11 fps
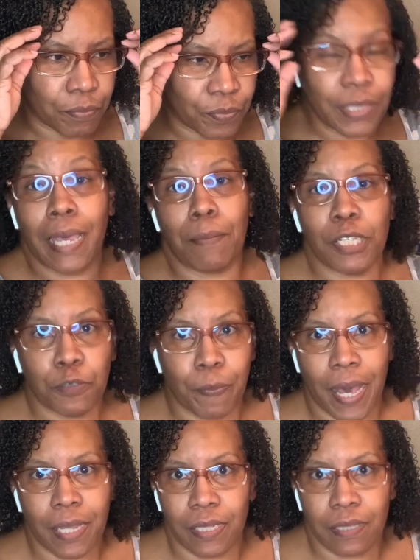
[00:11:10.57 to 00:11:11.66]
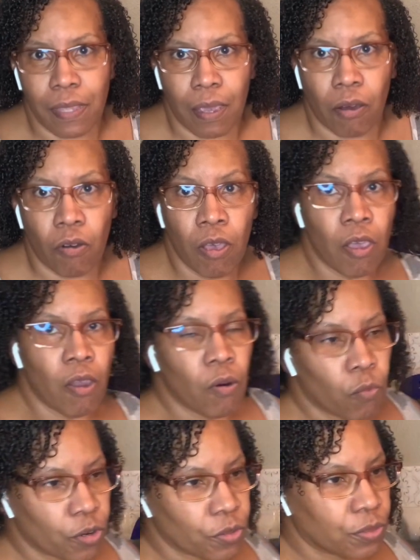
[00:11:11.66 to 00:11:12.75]
damaged pallet sale,
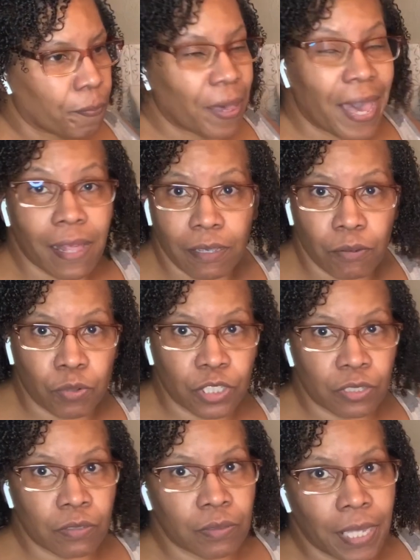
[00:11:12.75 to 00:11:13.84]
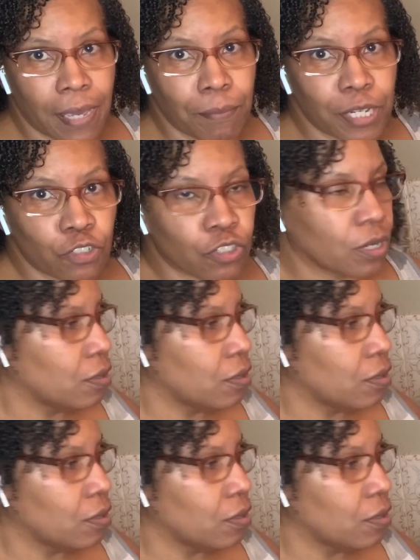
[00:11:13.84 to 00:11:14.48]
where the pallet was damaged,